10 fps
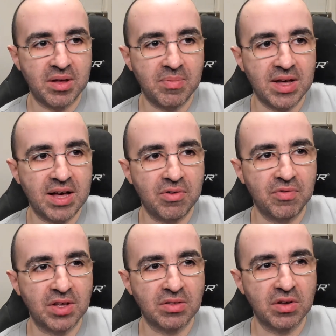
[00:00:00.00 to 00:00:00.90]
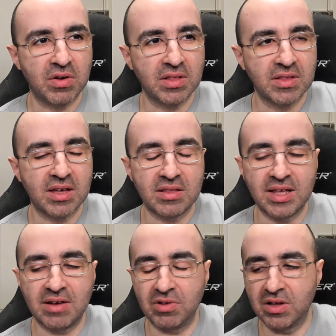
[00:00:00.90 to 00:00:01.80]
how things are going in
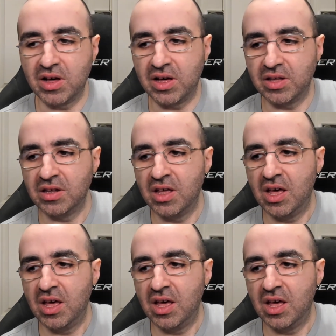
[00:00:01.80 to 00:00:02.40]
that regard.